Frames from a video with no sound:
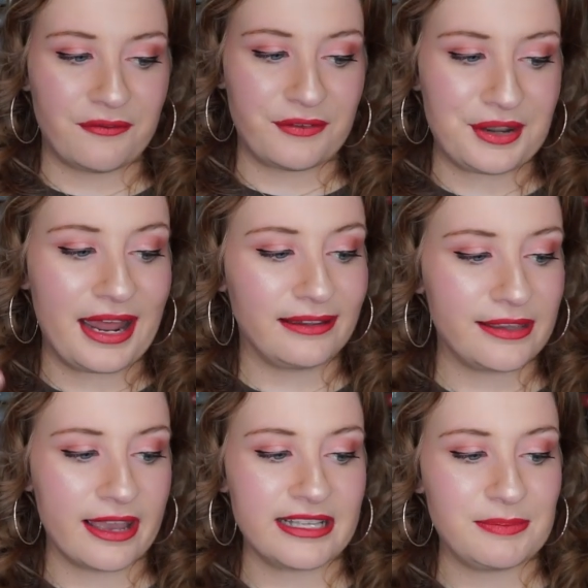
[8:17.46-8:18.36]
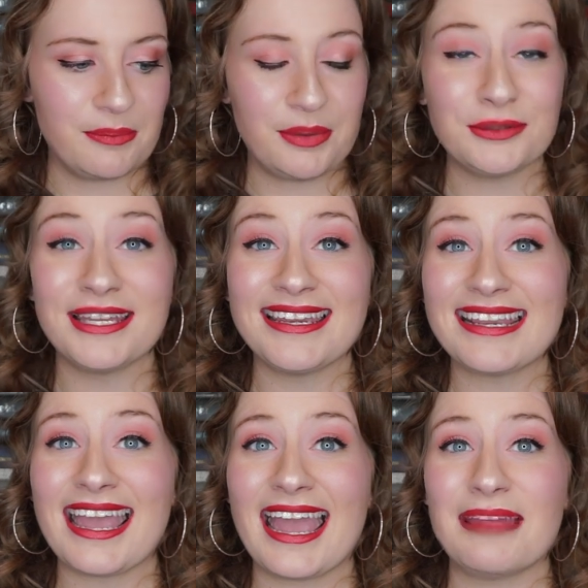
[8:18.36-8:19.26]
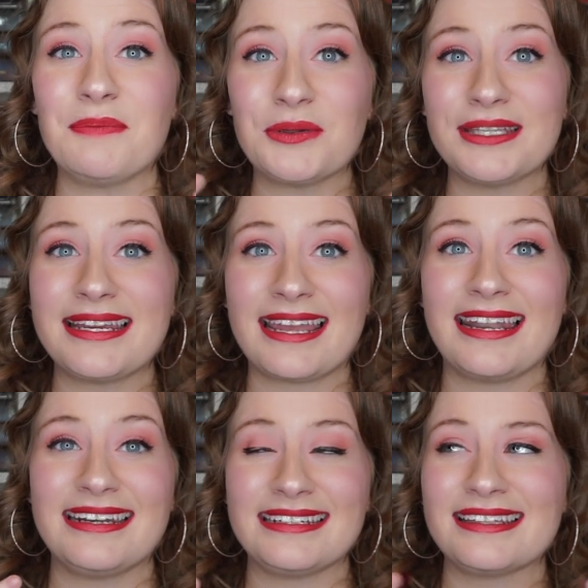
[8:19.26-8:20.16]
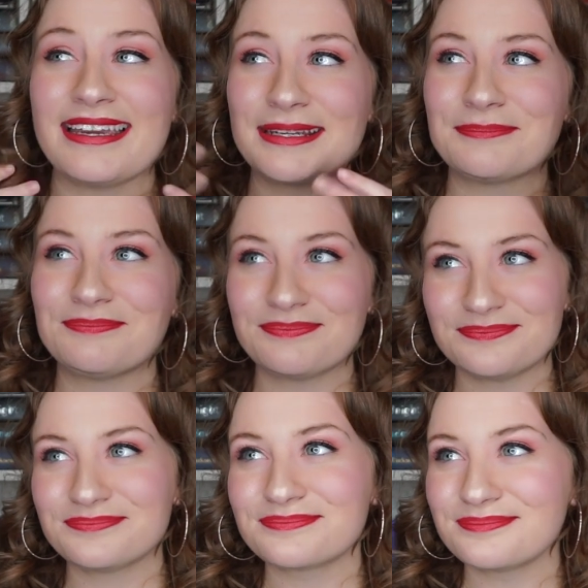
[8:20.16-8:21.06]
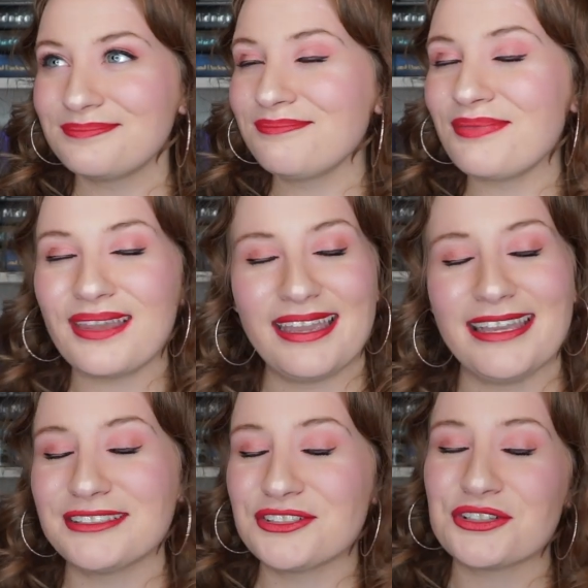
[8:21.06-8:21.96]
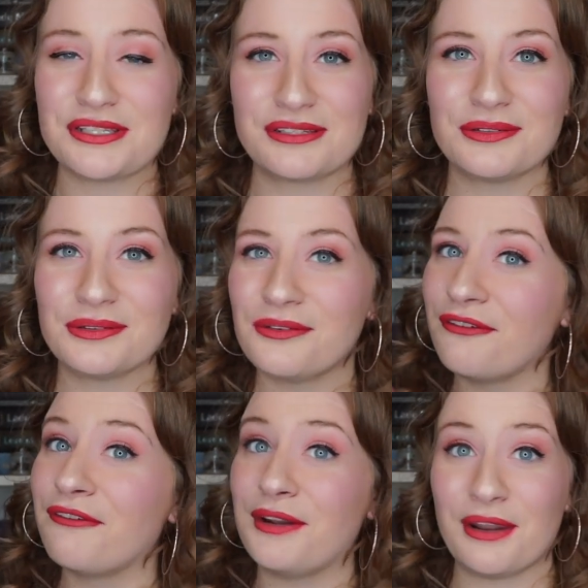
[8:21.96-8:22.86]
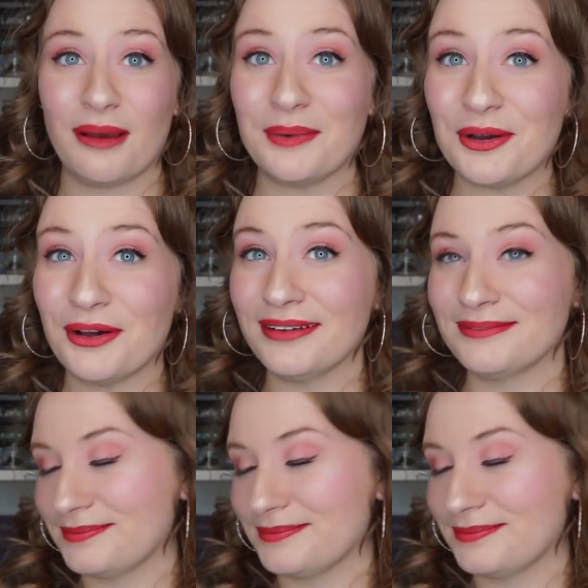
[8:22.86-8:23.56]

finale has been building and building, and like, it's just phenomenal.